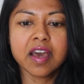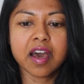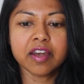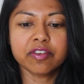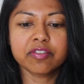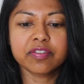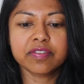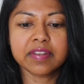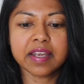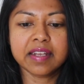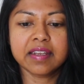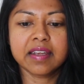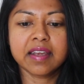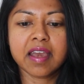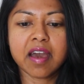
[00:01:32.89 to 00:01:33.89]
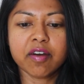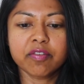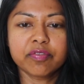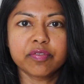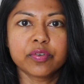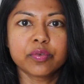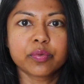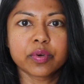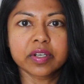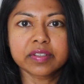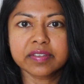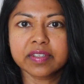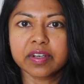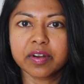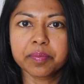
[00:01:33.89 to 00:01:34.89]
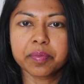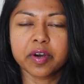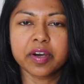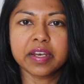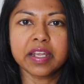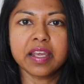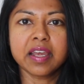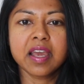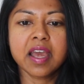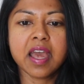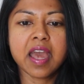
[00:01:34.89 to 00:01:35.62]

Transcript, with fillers: understanding how food works in our body